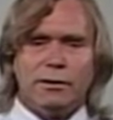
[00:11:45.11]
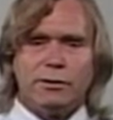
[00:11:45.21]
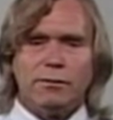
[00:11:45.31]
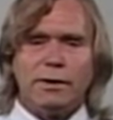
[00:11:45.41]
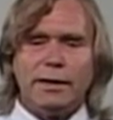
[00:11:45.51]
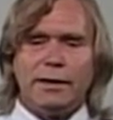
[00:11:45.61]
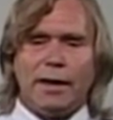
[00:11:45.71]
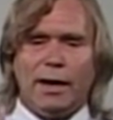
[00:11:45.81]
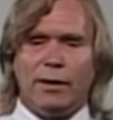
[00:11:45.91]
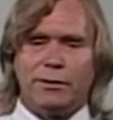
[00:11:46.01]
to lead
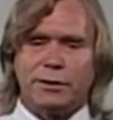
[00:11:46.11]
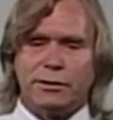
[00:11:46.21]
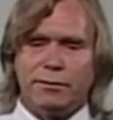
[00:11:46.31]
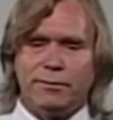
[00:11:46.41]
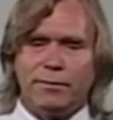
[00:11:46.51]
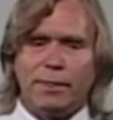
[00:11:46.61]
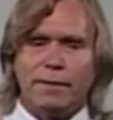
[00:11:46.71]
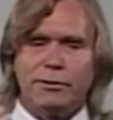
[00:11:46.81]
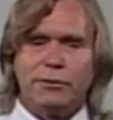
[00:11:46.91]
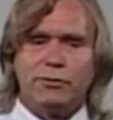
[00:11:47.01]
out,
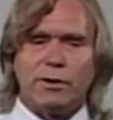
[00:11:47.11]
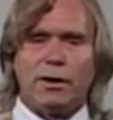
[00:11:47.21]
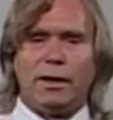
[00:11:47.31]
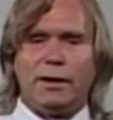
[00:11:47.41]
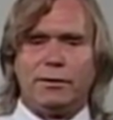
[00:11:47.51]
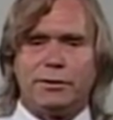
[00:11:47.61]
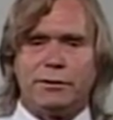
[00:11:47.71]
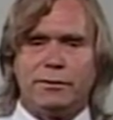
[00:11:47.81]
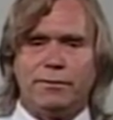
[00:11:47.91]
to draw out.